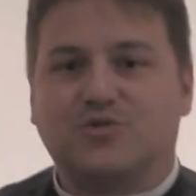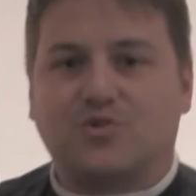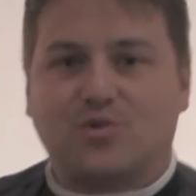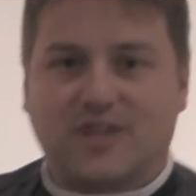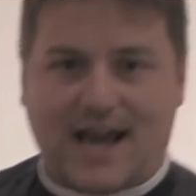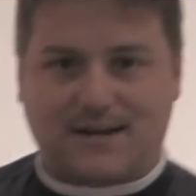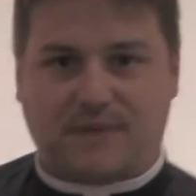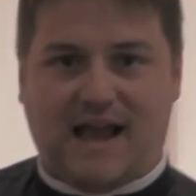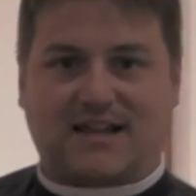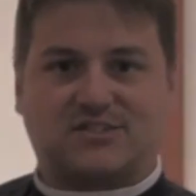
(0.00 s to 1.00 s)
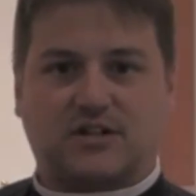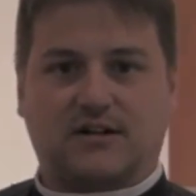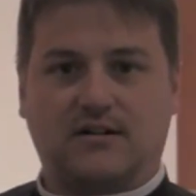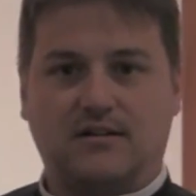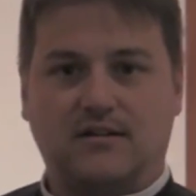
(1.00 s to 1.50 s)
do that,
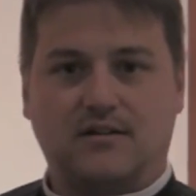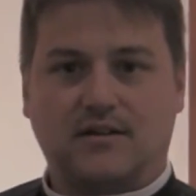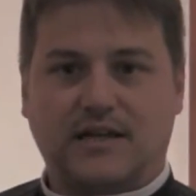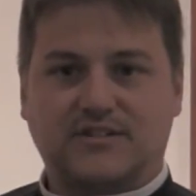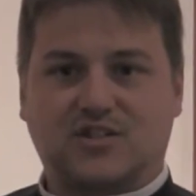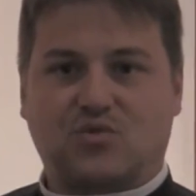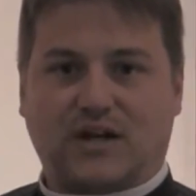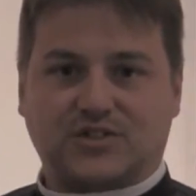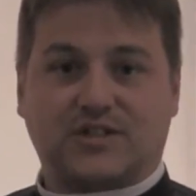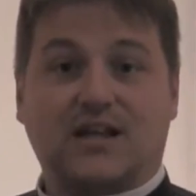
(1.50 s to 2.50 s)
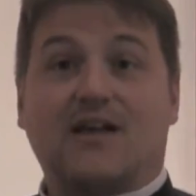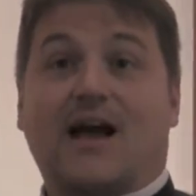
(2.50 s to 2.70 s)
Pastor? Is the question.